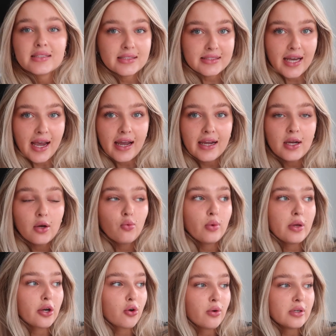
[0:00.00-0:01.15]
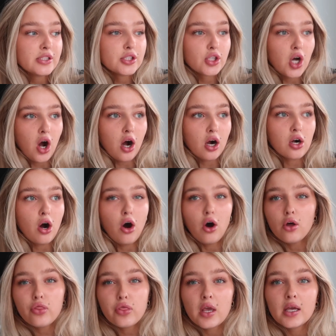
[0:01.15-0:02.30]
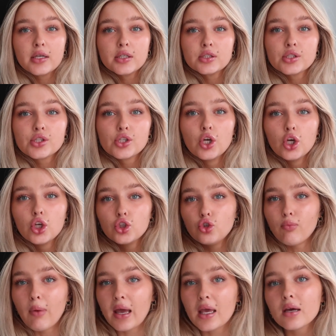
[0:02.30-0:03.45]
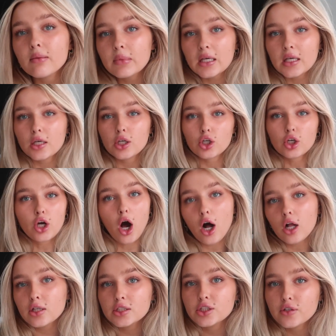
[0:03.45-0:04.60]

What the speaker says: today we are going to talk all things umiami, college